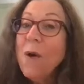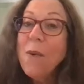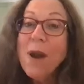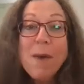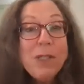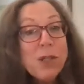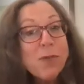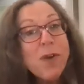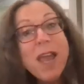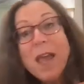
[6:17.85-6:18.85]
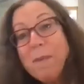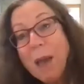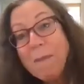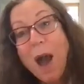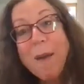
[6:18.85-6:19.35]
when I was 3 and
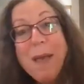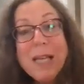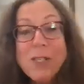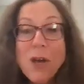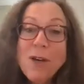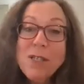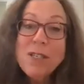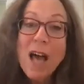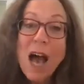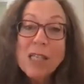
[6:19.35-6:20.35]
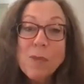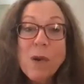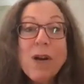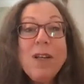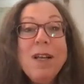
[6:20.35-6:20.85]
my mom had to go into the
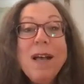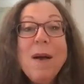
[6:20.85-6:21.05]
hospital,